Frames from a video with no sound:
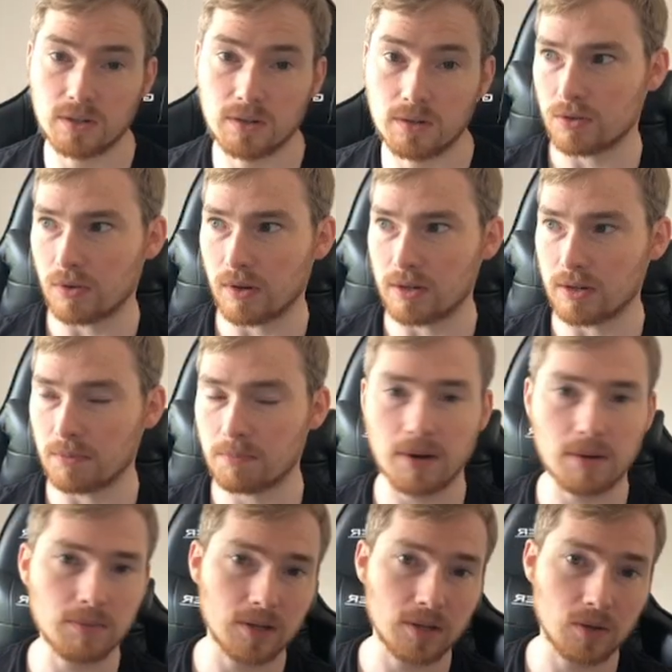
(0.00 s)
So under
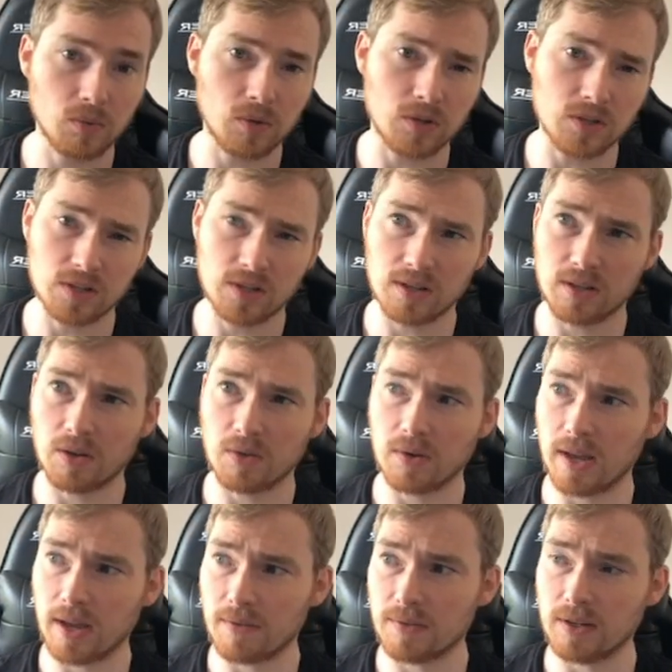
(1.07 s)
public, we're just going to go and
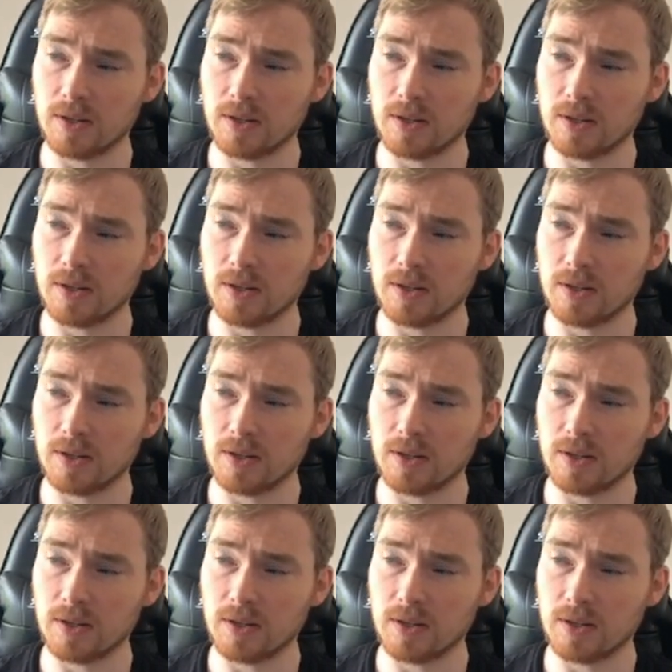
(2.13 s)
have a